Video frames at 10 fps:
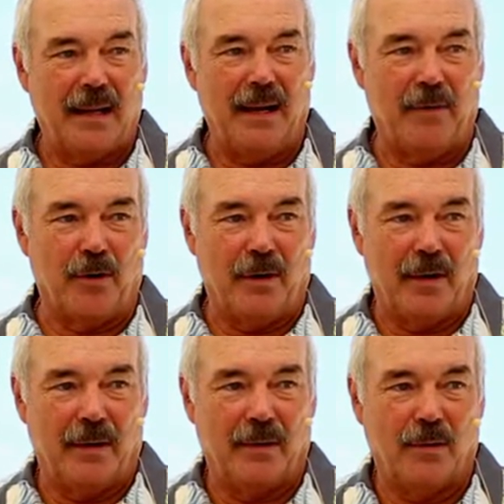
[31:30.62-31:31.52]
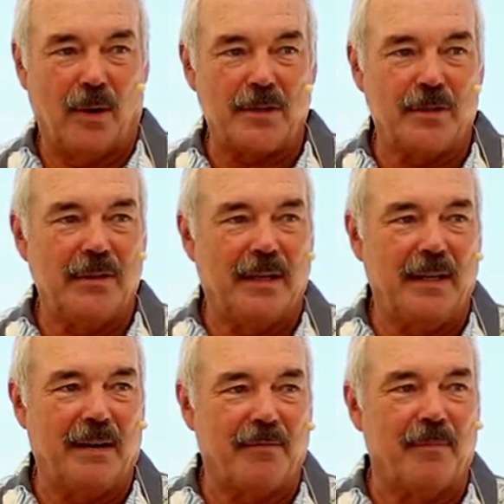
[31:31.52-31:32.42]
Kind of an ordinary question,
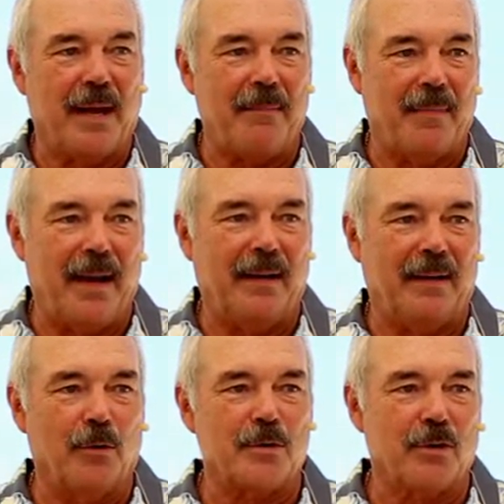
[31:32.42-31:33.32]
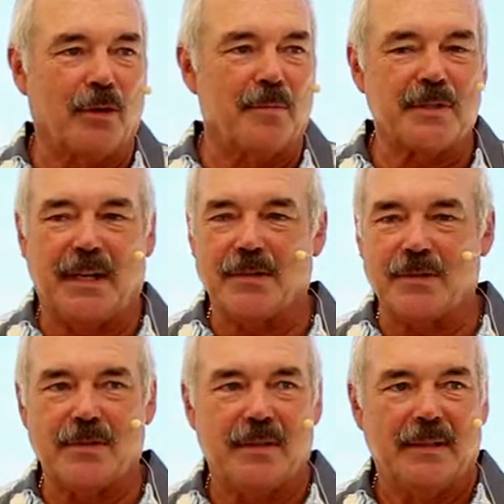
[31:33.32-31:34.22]
and yet from that man in those
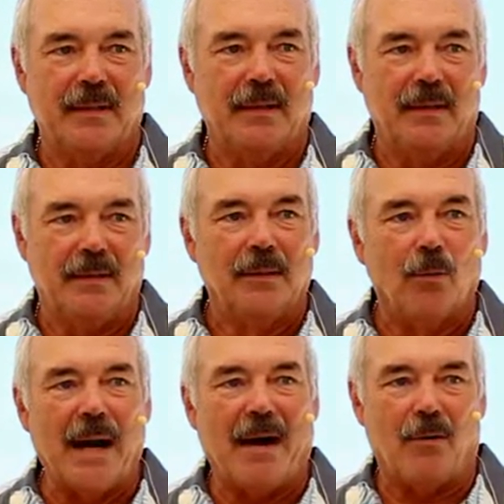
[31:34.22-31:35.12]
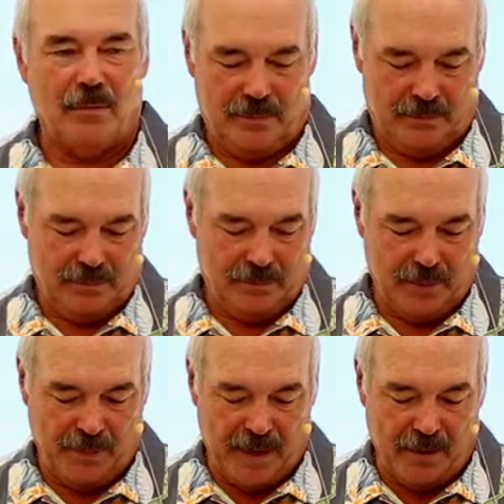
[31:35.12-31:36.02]
circumstances, wow, pretty